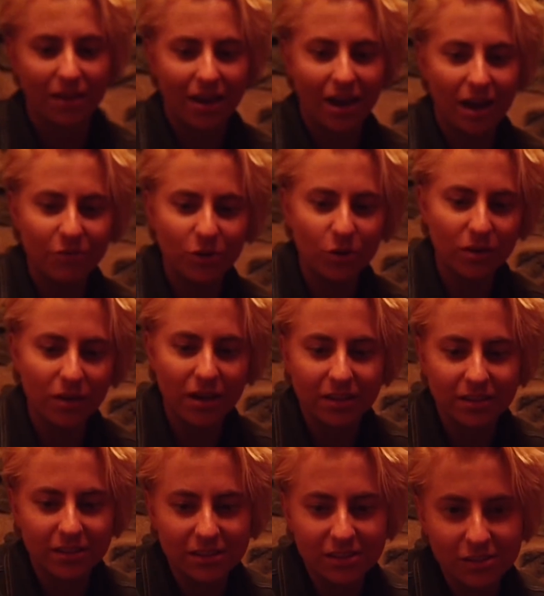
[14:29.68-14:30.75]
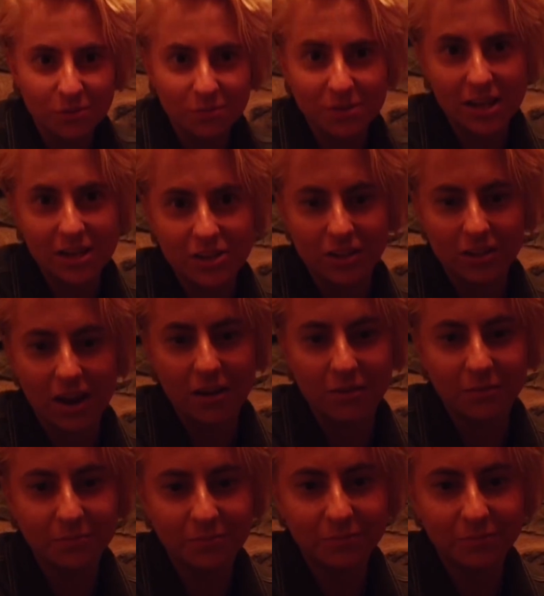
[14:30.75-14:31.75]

you can zoom on it. Stop saving now.